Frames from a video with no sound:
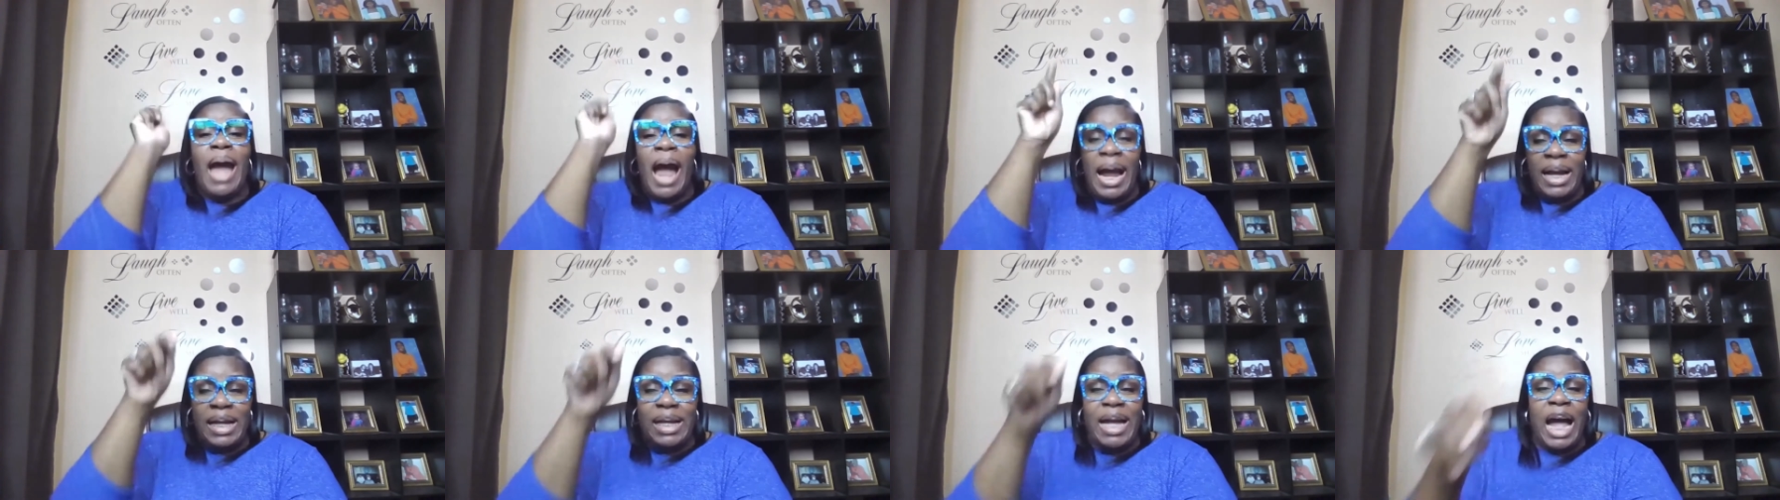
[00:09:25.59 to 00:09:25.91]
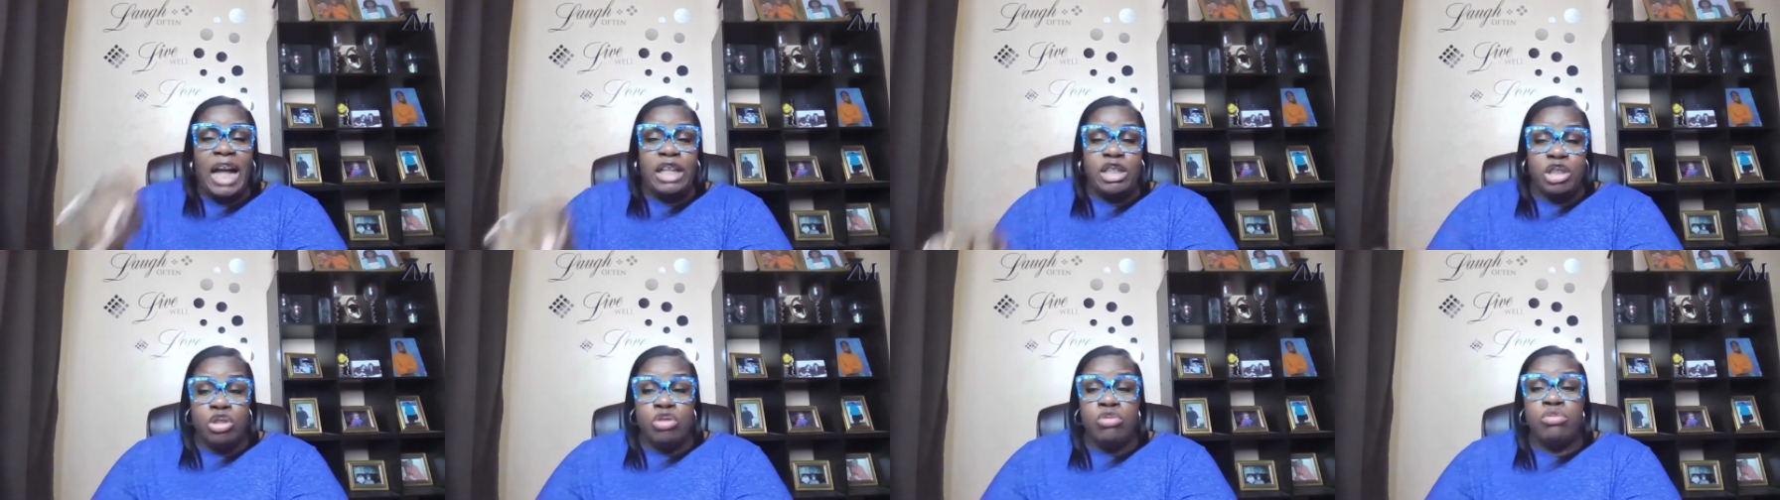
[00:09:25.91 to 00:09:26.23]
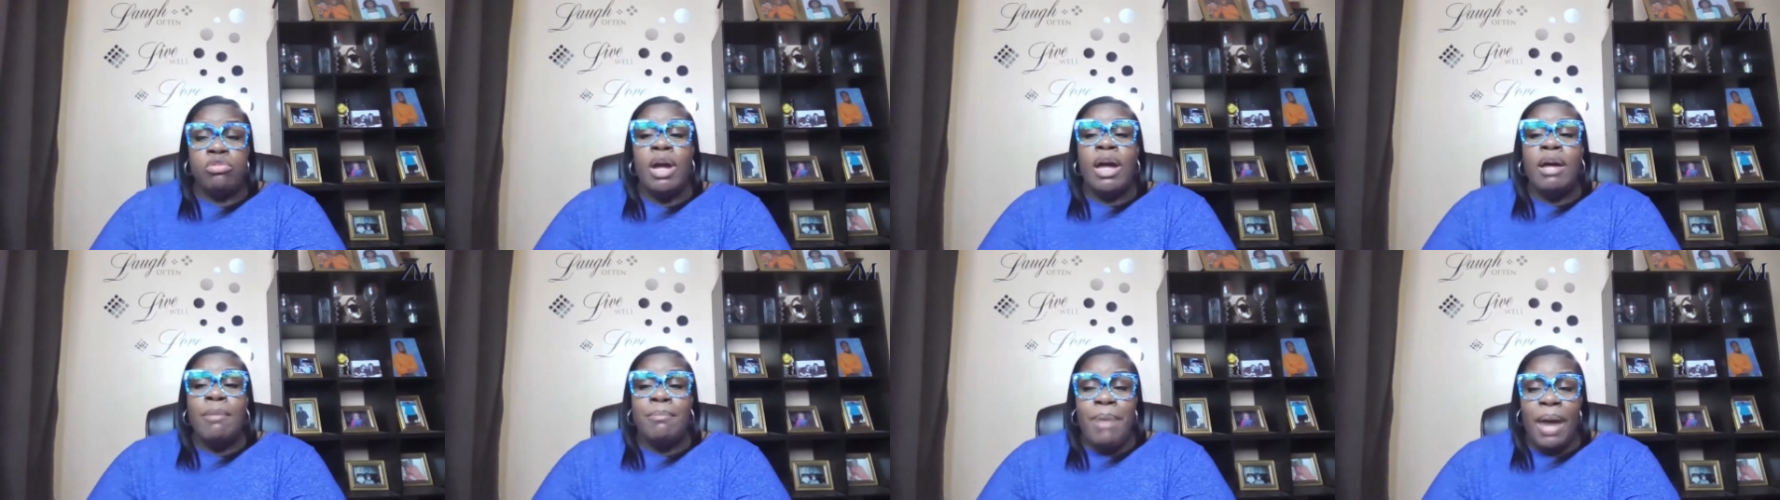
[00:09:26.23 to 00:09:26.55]
I got
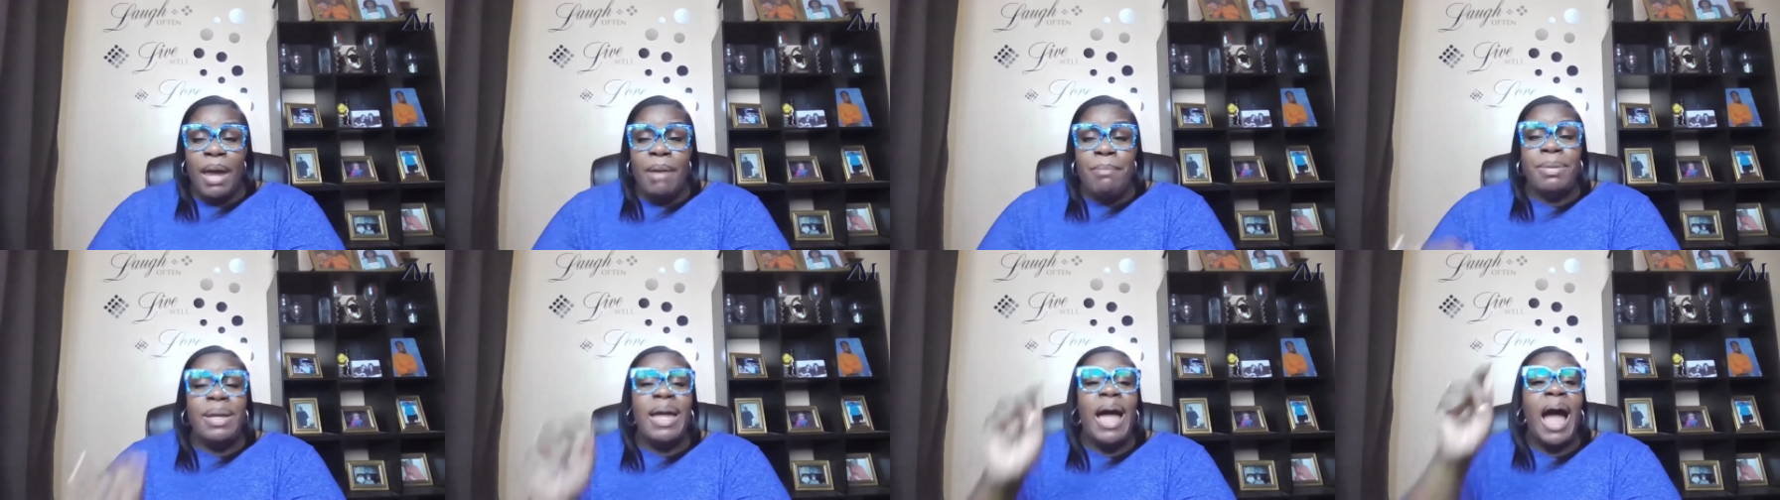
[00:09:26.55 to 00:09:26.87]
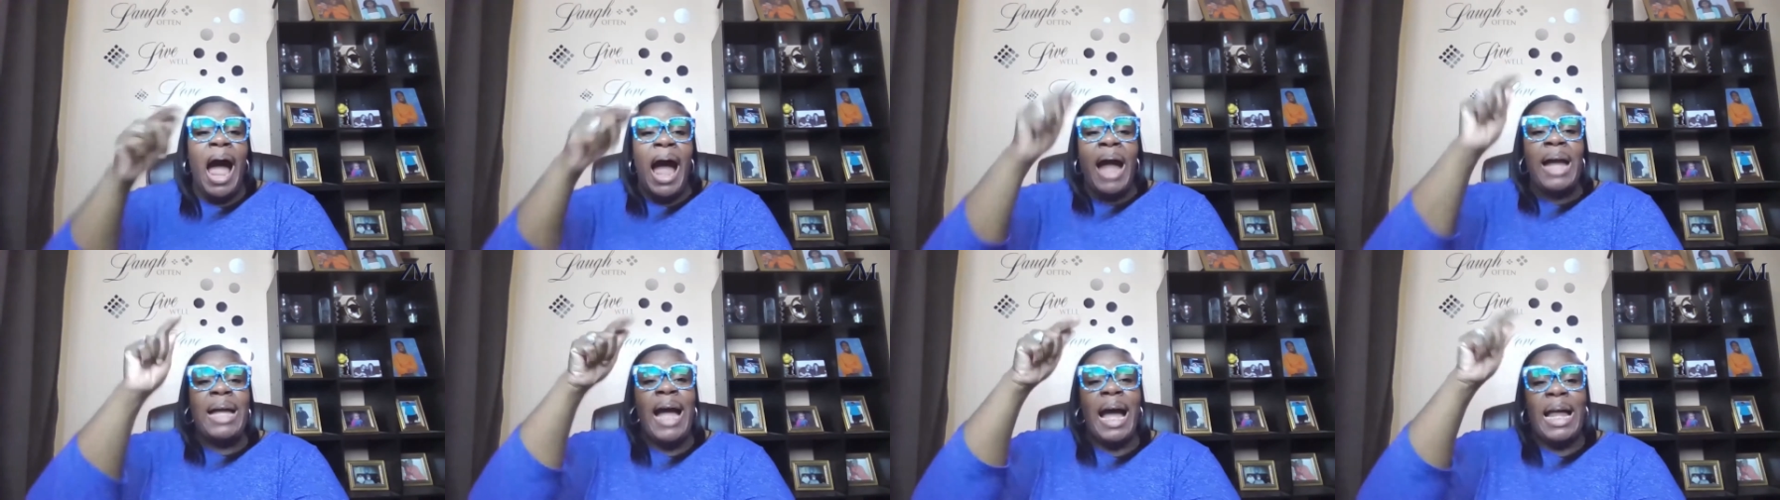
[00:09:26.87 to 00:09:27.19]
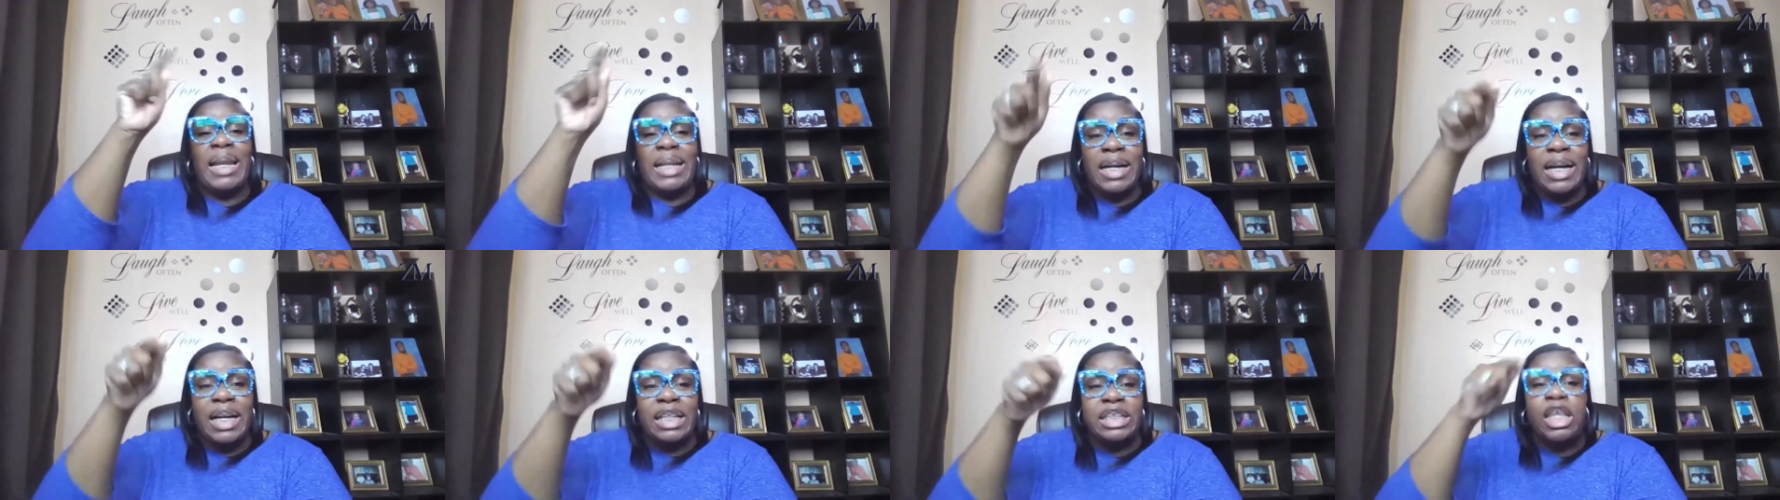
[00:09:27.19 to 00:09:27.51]
you, baby. I
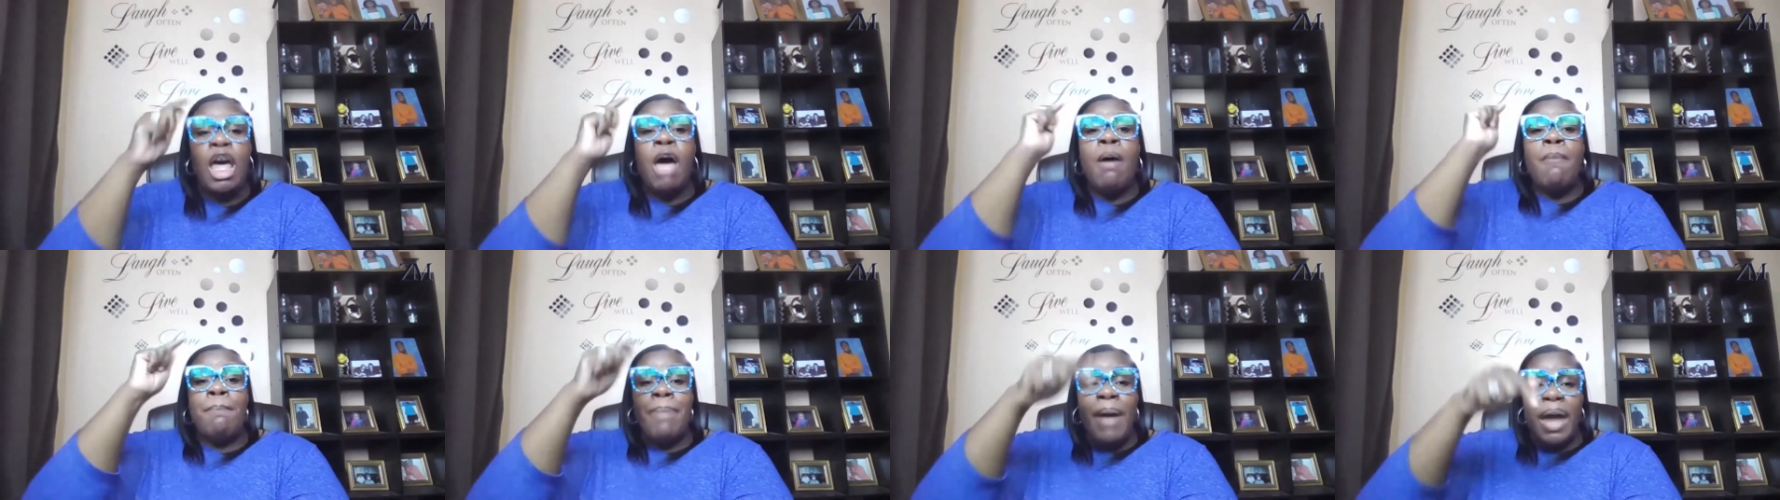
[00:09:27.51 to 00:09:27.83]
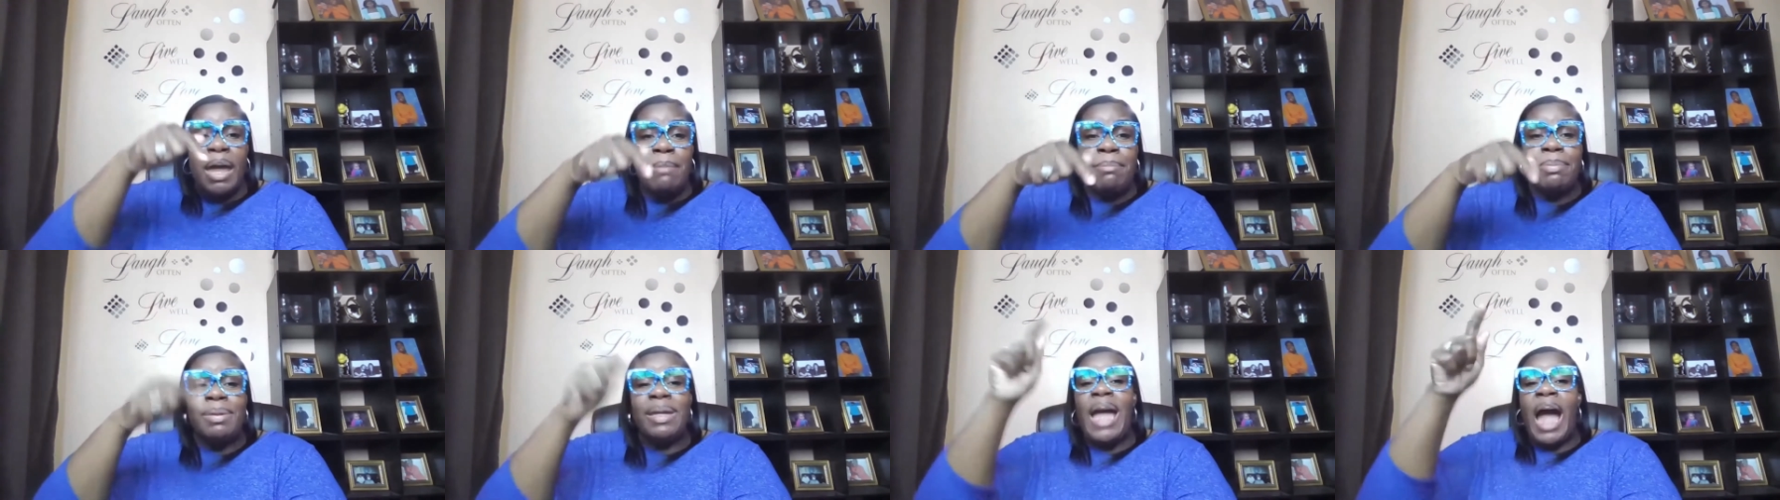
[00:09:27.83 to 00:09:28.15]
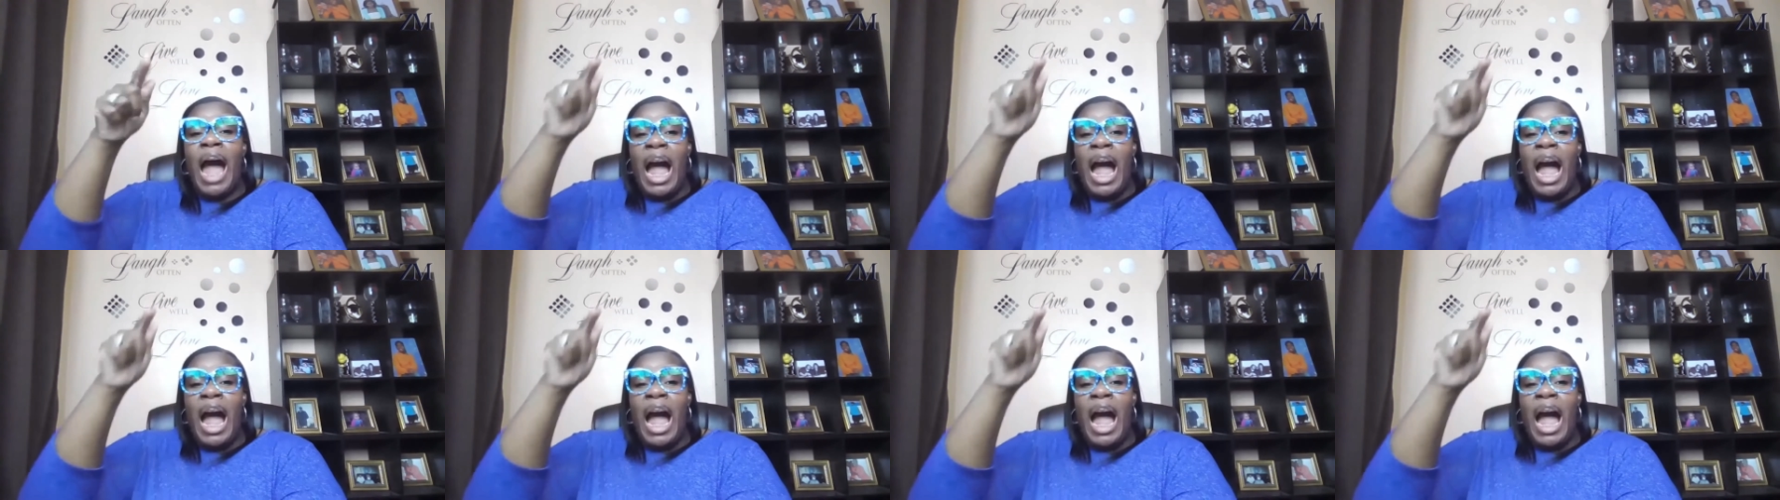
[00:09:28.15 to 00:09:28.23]
got us, baby.